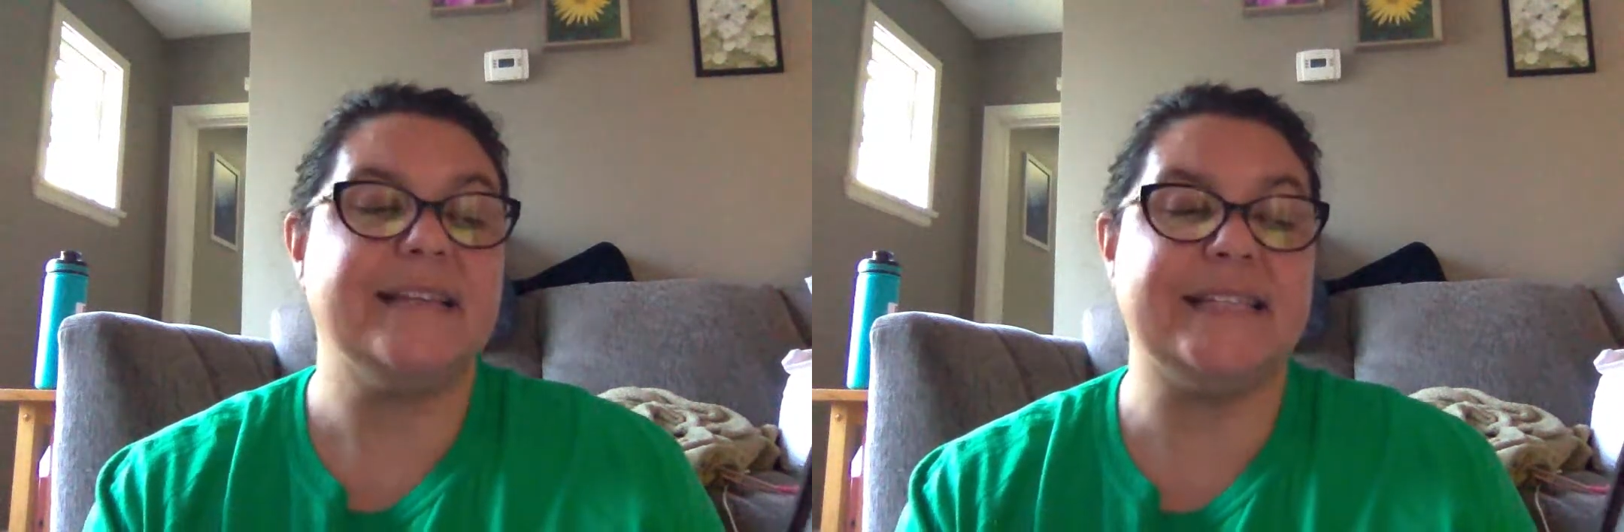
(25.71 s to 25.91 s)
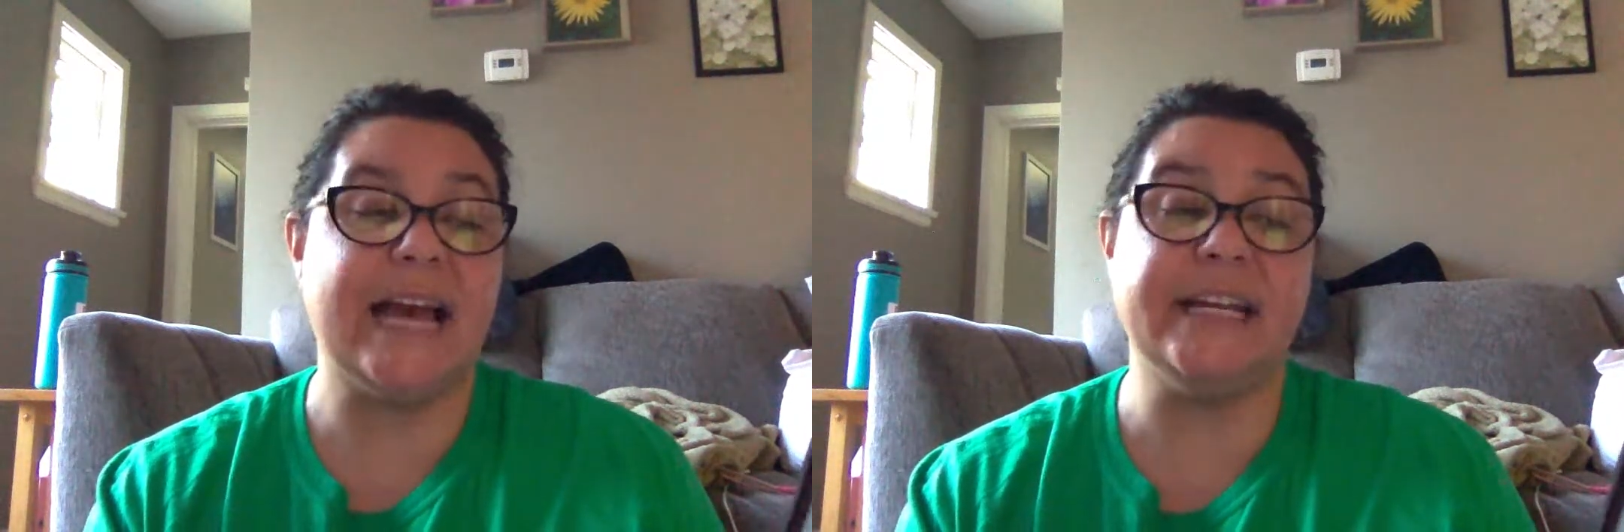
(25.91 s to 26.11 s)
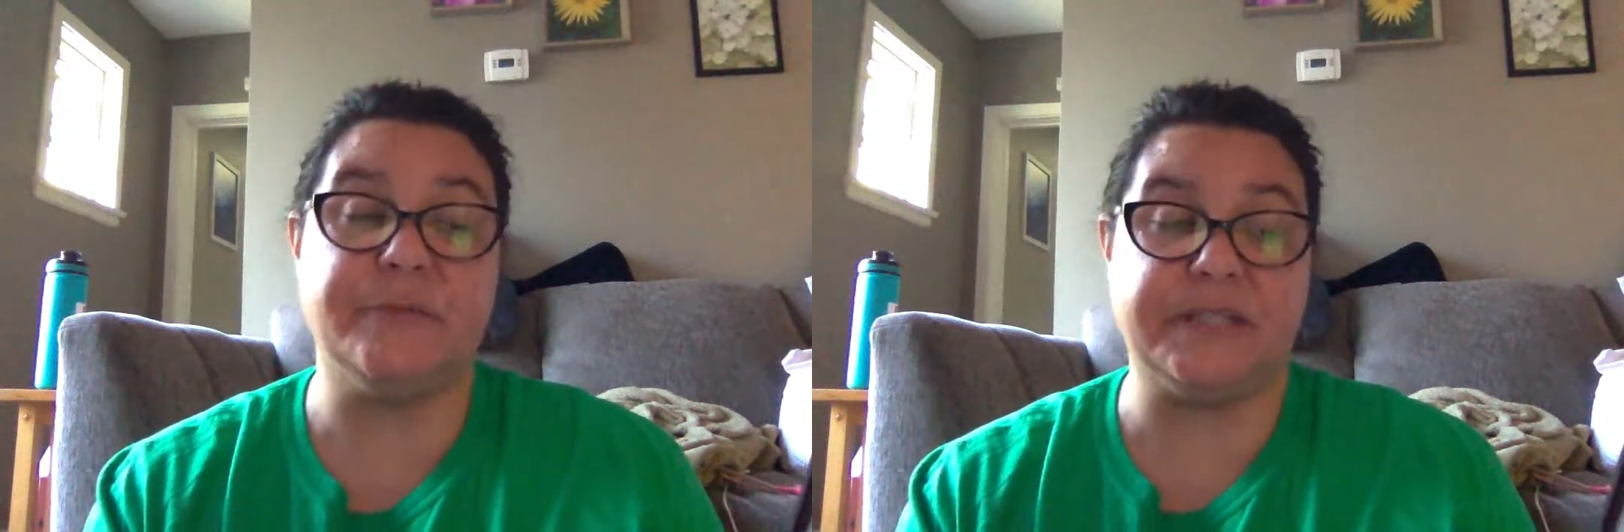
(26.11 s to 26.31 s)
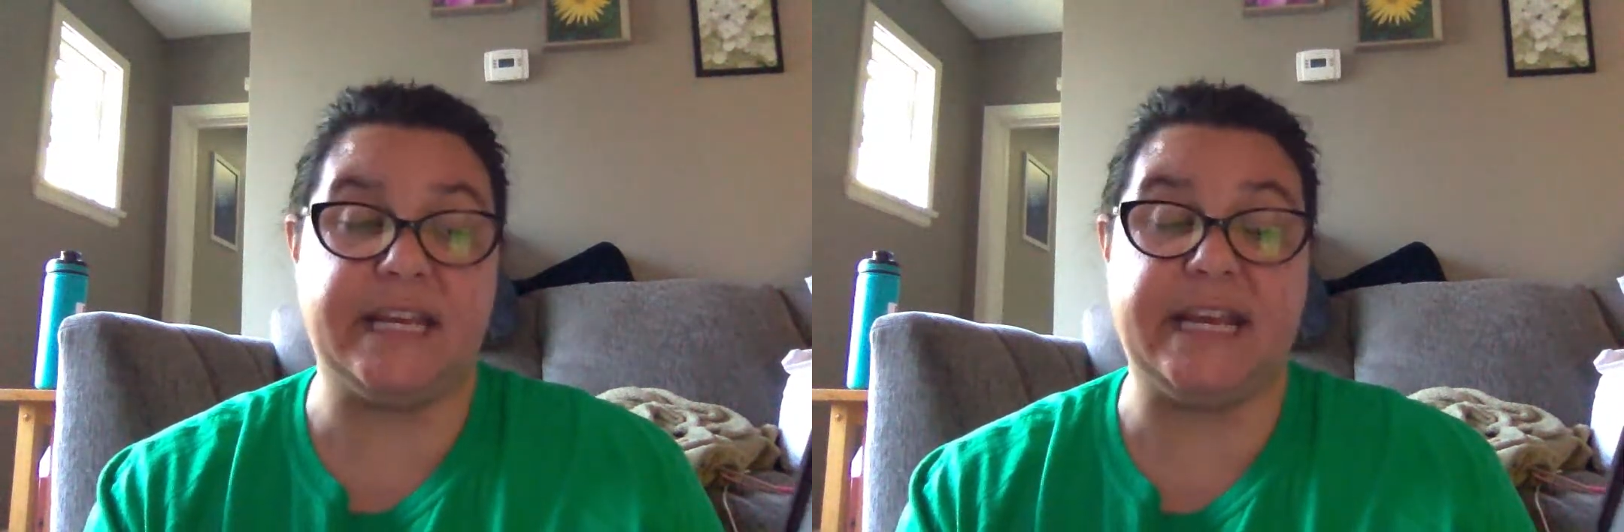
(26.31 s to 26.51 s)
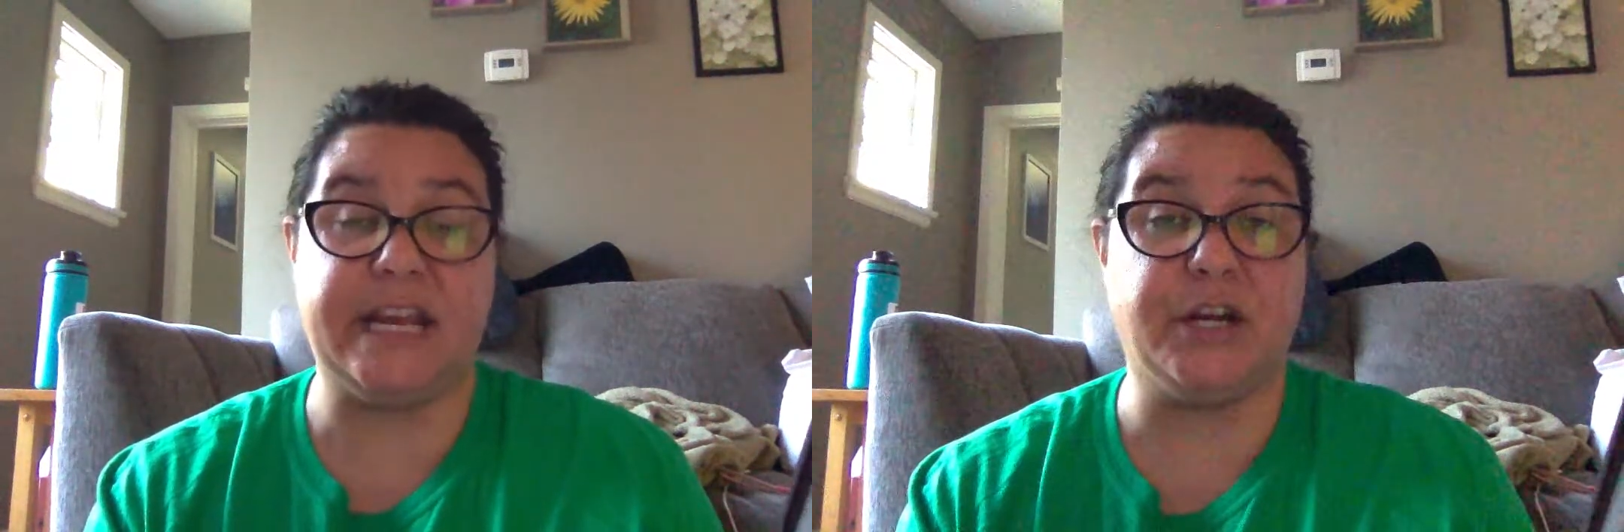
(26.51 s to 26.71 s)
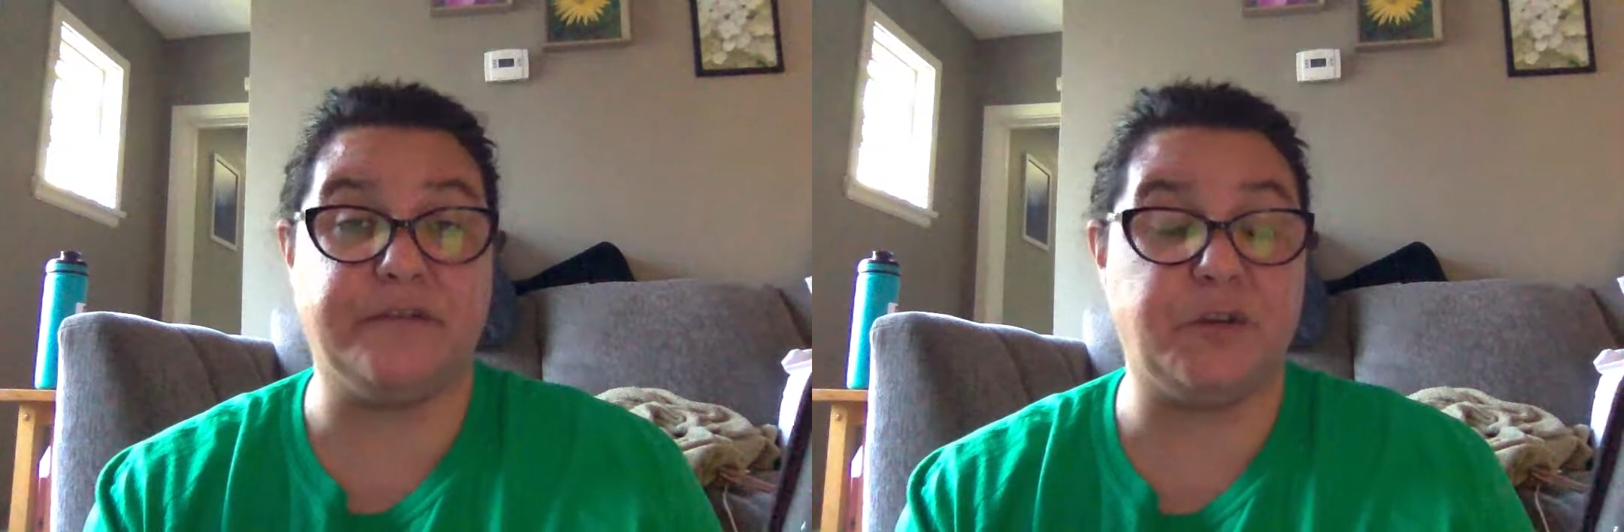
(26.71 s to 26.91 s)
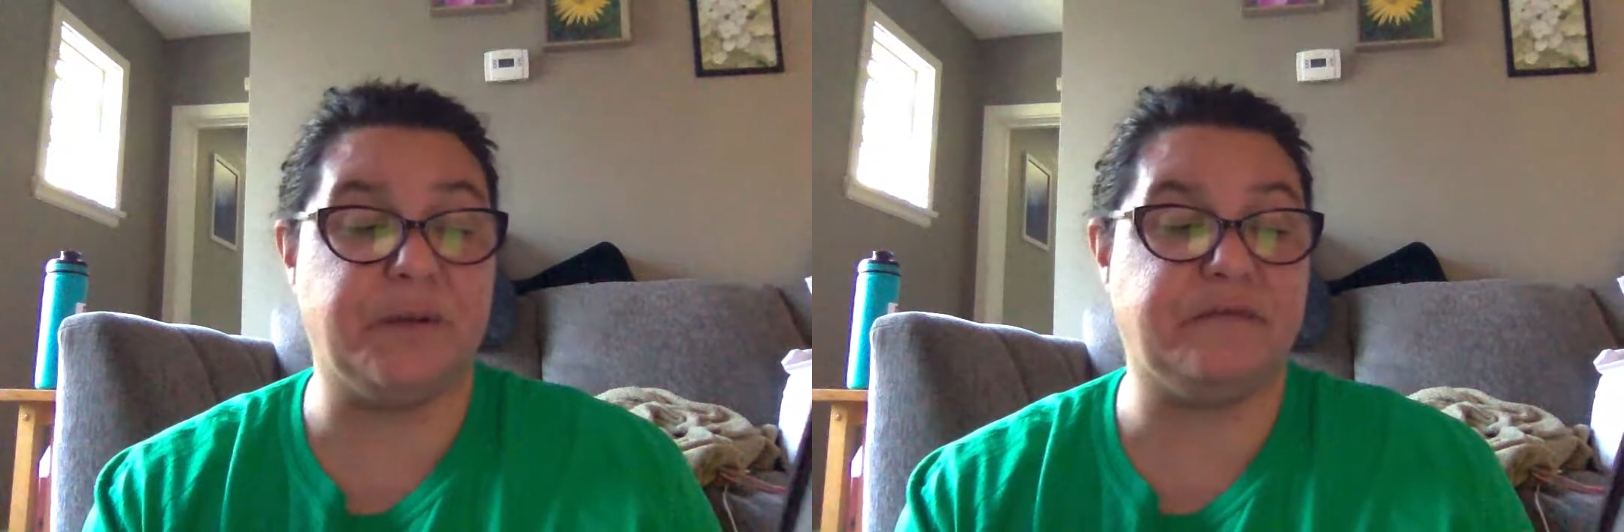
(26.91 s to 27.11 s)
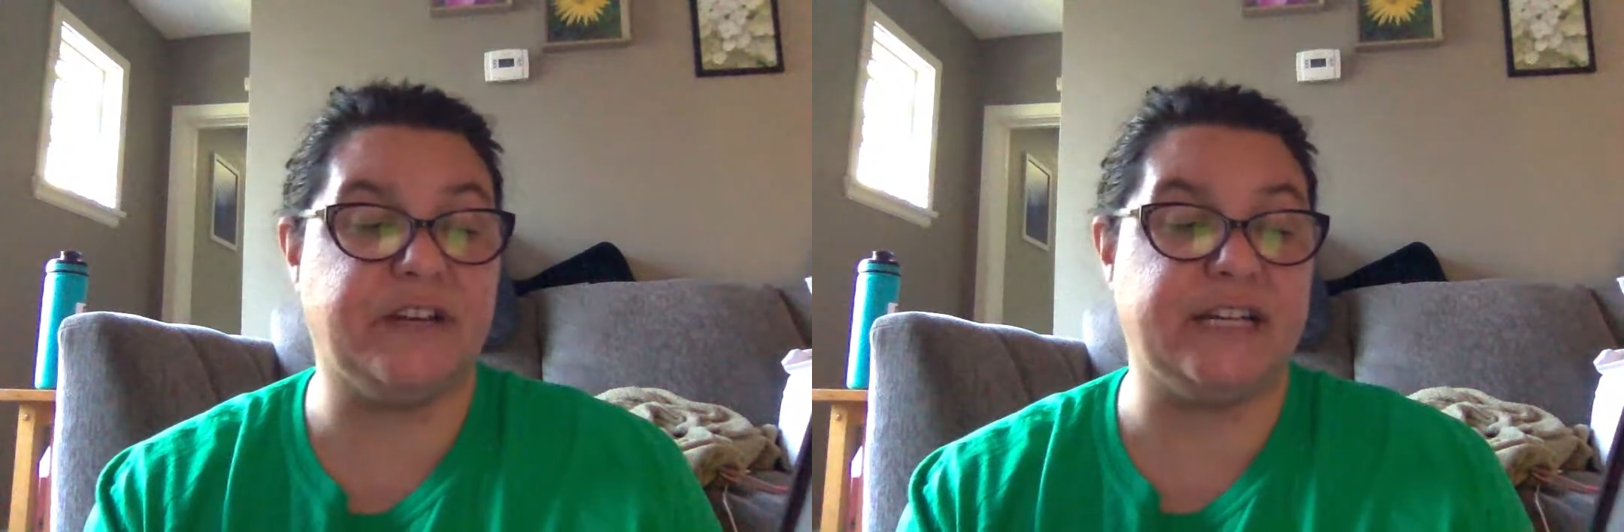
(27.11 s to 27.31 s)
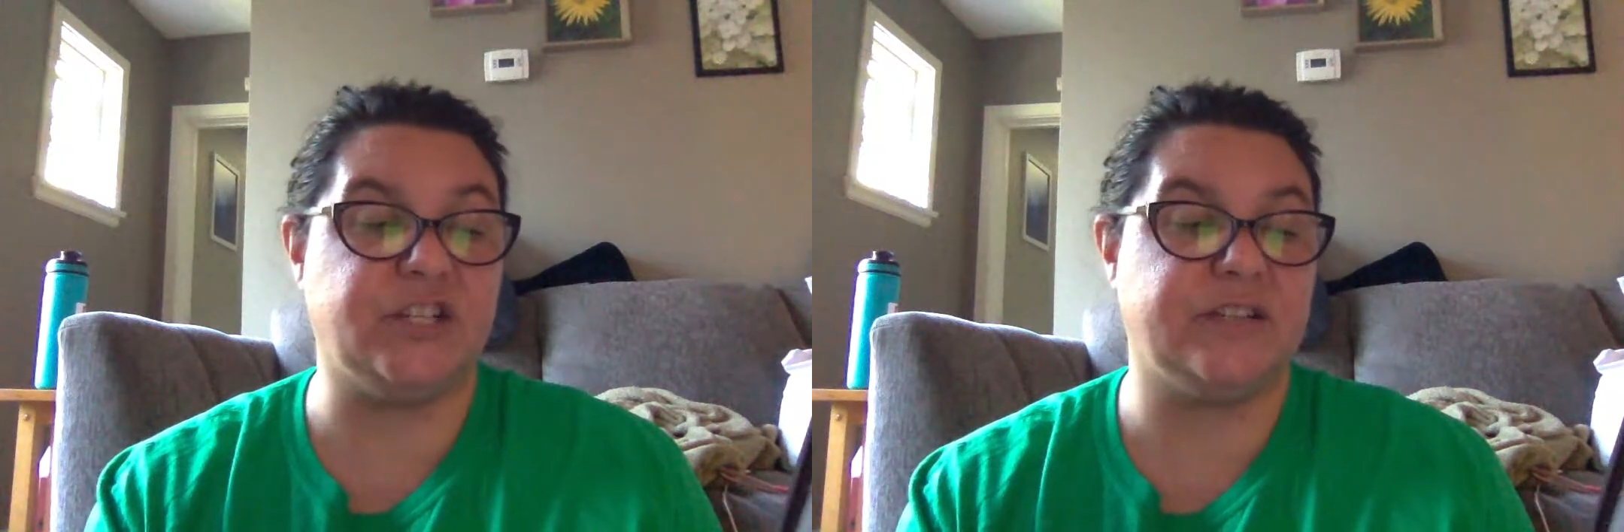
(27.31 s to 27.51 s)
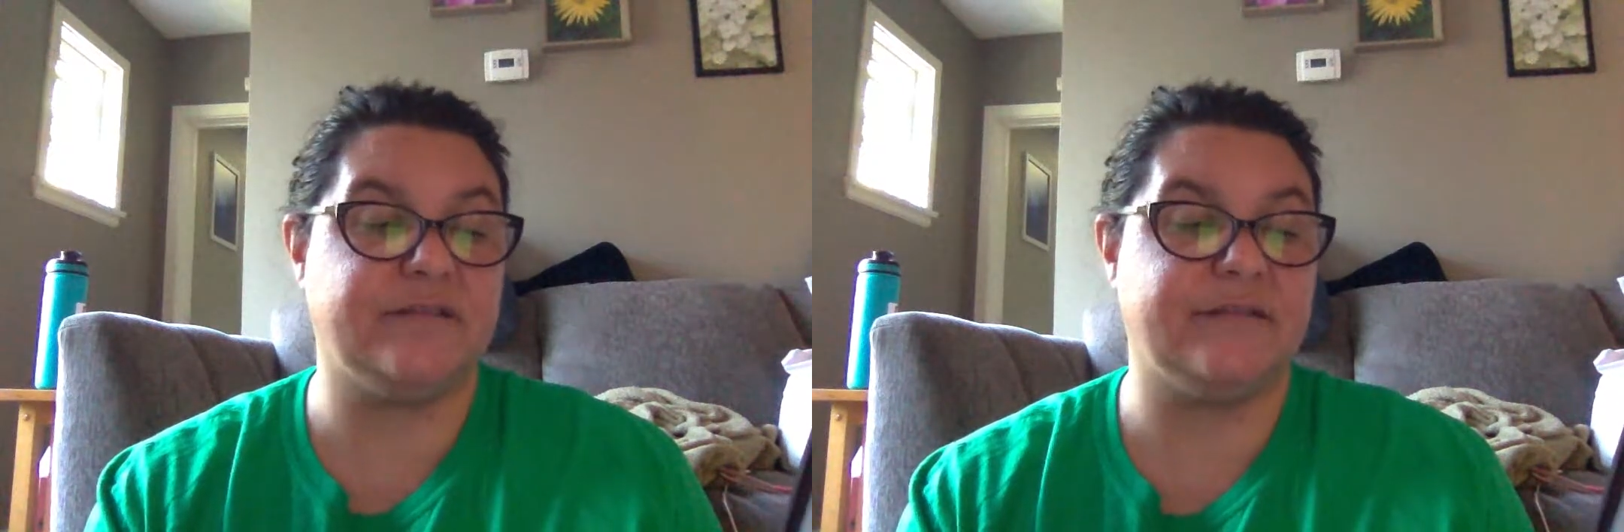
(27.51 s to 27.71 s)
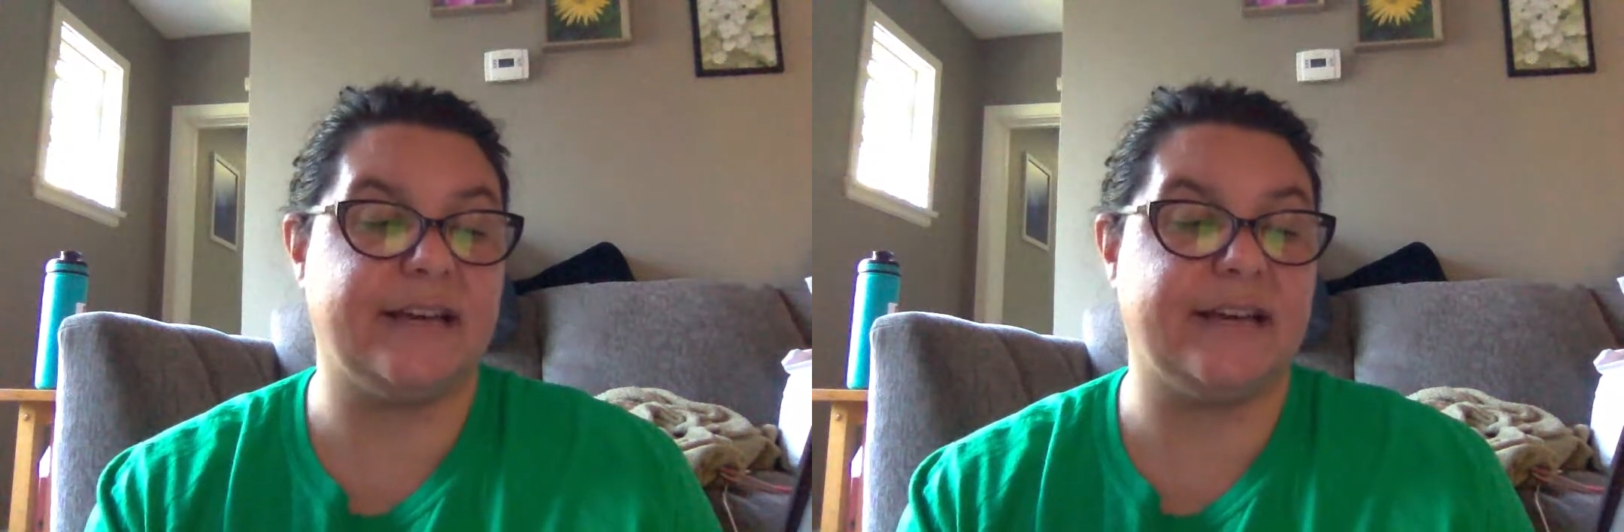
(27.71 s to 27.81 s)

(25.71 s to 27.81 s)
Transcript: Daddy will take care of you and Fudge.